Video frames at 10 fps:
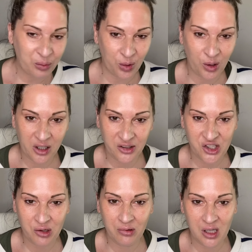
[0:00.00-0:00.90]
products.
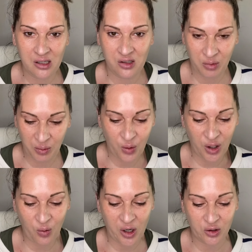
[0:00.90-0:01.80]
You really should be
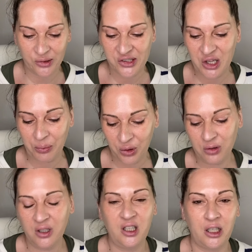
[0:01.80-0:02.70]
putting one on
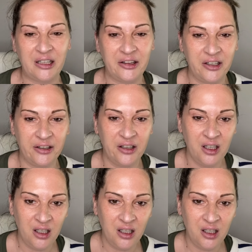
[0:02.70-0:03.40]
separately and I think